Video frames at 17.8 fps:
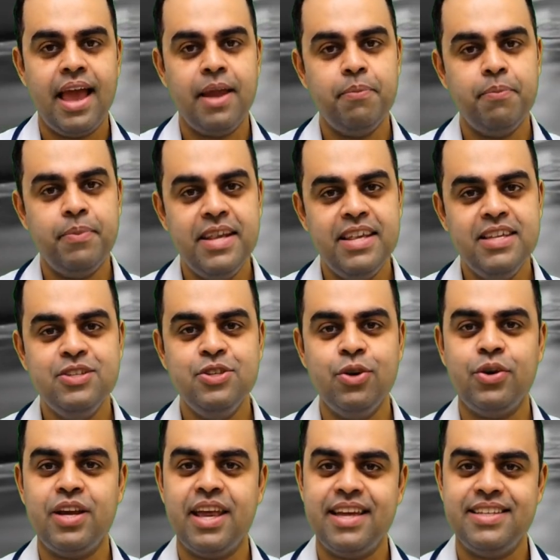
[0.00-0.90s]
designed to
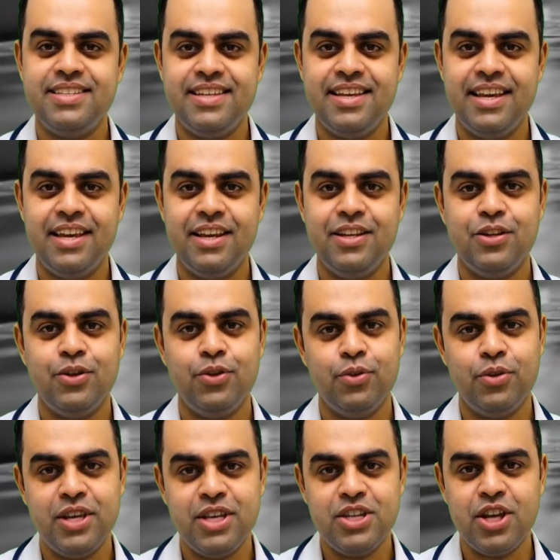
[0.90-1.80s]
handle alone.
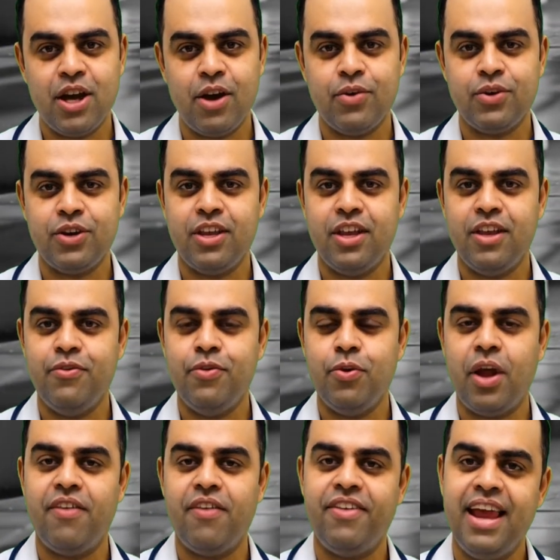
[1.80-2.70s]
Over
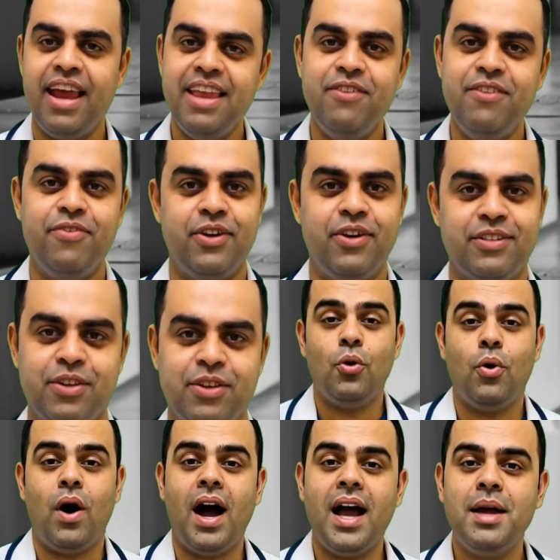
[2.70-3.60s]
time, that leads to
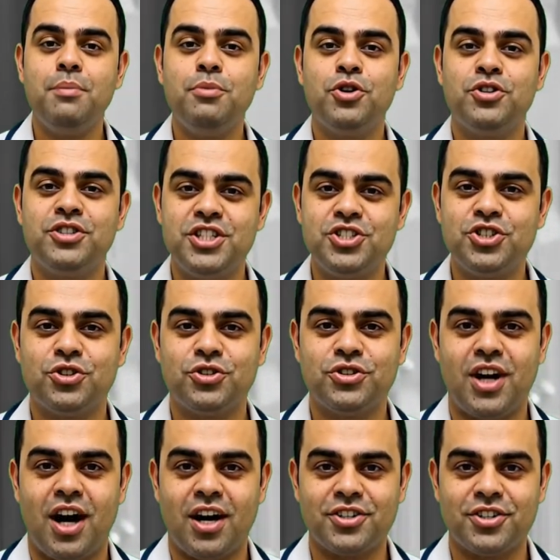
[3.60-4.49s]
instability,
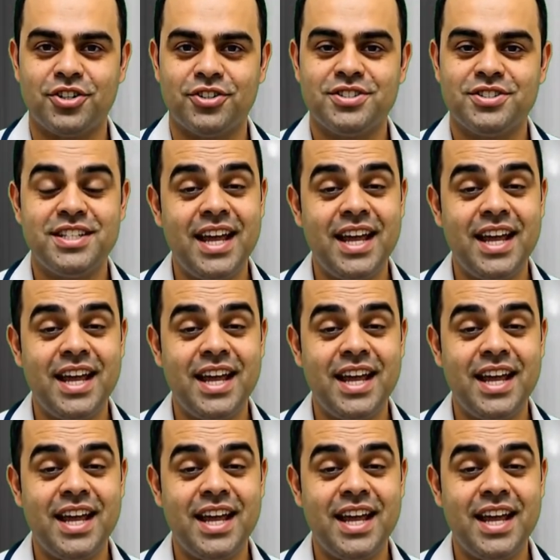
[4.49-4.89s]
stiffness,